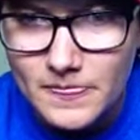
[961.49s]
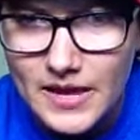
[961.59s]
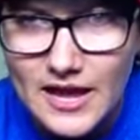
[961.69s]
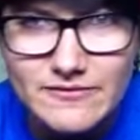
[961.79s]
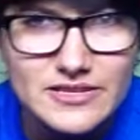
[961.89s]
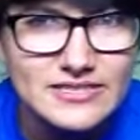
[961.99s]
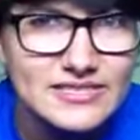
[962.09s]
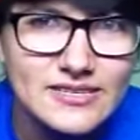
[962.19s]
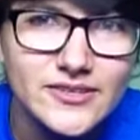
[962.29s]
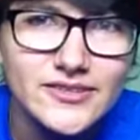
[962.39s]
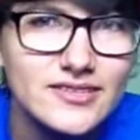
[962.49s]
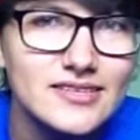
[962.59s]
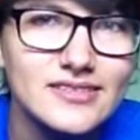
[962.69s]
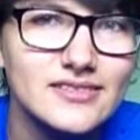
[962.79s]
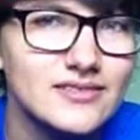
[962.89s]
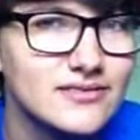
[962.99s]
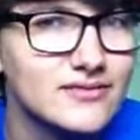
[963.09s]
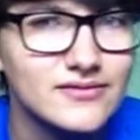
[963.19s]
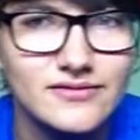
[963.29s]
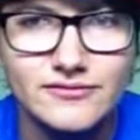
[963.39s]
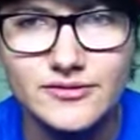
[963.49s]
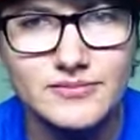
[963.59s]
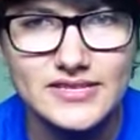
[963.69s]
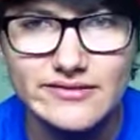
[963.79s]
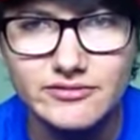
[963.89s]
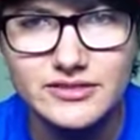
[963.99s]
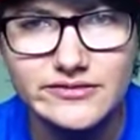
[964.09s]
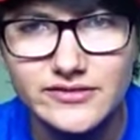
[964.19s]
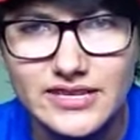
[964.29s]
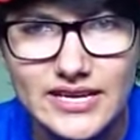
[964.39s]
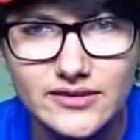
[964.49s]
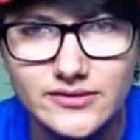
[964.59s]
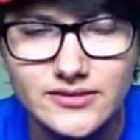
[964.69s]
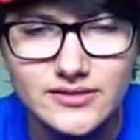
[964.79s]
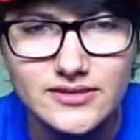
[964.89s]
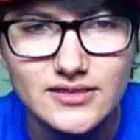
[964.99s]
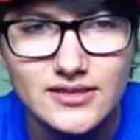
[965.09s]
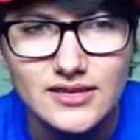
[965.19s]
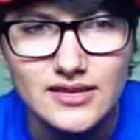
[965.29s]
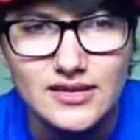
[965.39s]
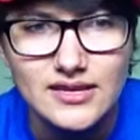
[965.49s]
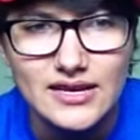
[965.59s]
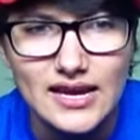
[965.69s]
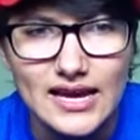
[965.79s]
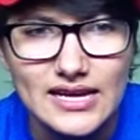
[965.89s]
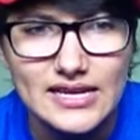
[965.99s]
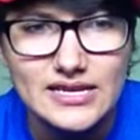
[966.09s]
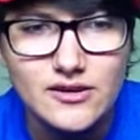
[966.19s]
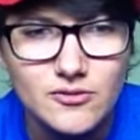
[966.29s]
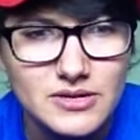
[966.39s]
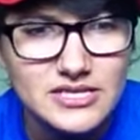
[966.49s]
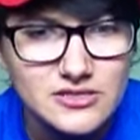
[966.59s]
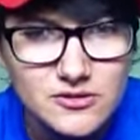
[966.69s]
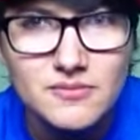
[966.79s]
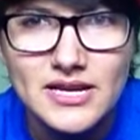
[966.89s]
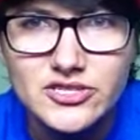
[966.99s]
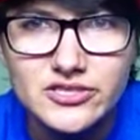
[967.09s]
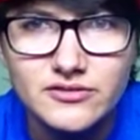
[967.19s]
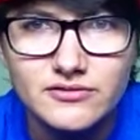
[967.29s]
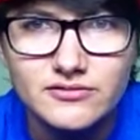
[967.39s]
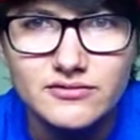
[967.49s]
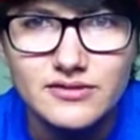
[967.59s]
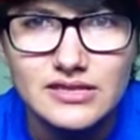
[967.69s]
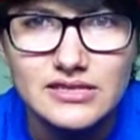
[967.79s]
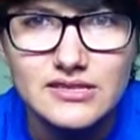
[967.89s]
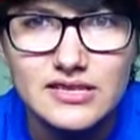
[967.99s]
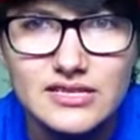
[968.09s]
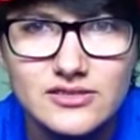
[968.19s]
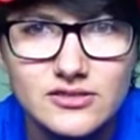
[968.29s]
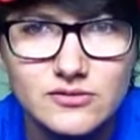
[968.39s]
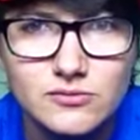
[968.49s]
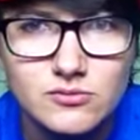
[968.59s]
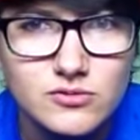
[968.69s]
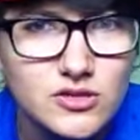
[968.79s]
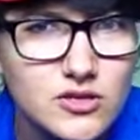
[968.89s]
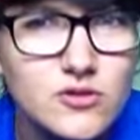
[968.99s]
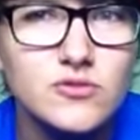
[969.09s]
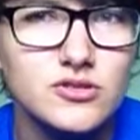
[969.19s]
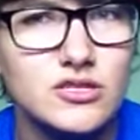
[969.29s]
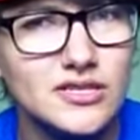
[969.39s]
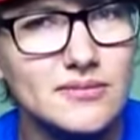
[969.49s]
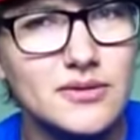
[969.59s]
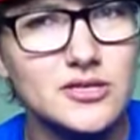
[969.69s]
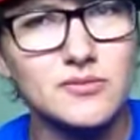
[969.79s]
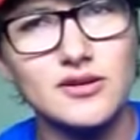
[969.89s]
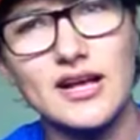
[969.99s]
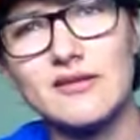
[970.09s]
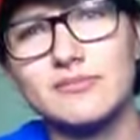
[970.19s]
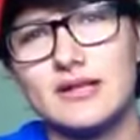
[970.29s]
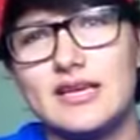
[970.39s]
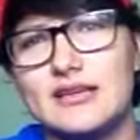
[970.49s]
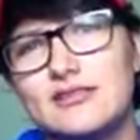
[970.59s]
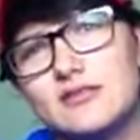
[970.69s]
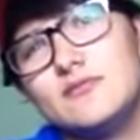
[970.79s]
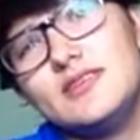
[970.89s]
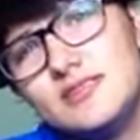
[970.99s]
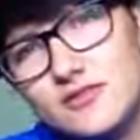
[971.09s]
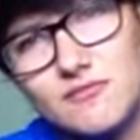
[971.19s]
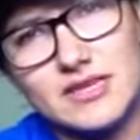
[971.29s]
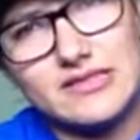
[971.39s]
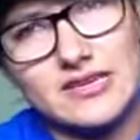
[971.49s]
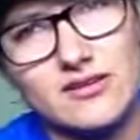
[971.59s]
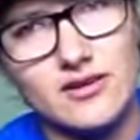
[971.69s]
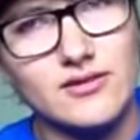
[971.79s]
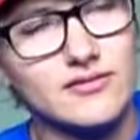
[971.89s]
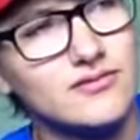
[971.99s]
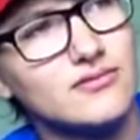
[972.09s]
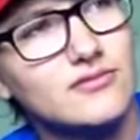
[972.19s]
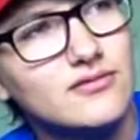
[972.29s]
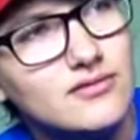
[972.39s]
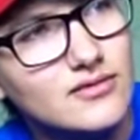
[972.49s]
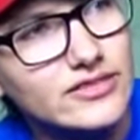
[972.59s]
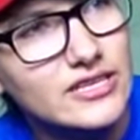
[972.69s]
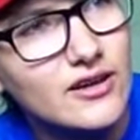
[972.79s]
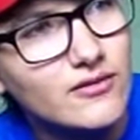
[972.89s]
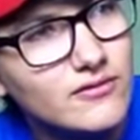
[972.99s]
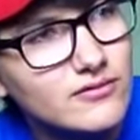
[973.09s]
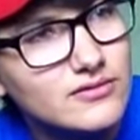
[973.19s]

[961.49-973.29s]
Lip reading: I've considered this from several different angles. And nobody's two-dimensional. And things are usually much more complicated than we assume that they are. You know?